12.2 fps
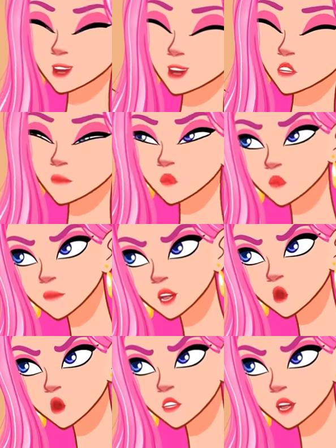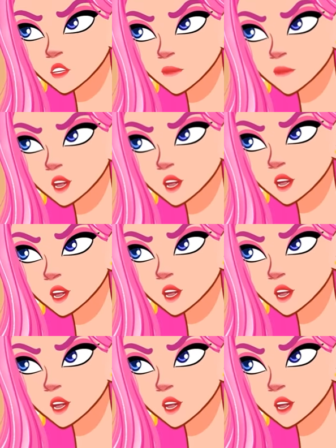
Did you mean to trick me?